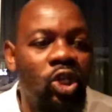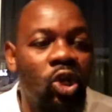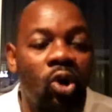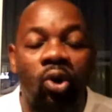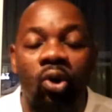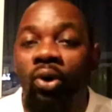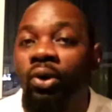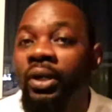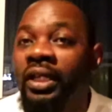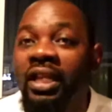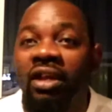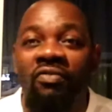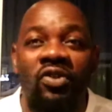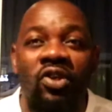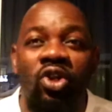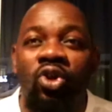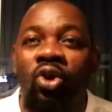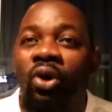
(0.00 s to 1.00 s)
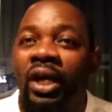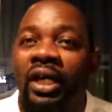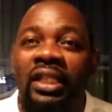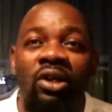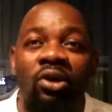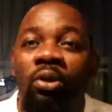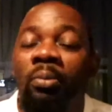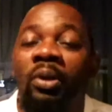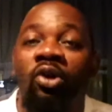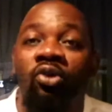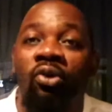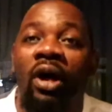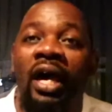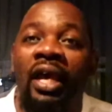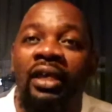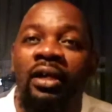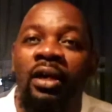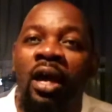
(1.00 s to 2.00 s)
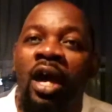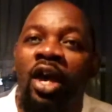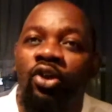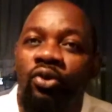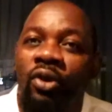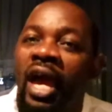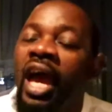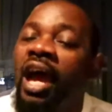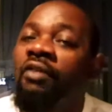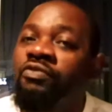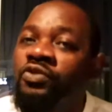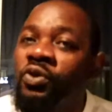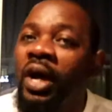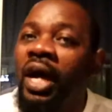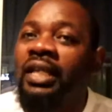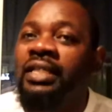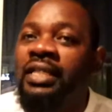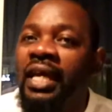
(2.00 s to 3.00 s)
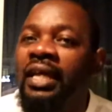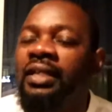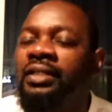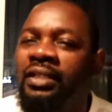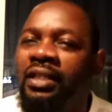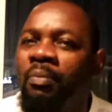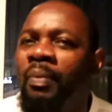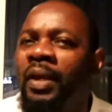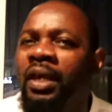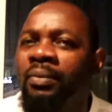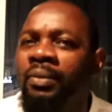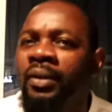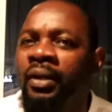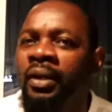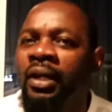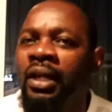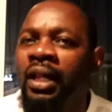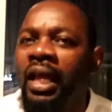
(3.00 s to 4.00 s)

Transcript: o'clock or 11 o'clock and they'll be crying. You have to attend the baby.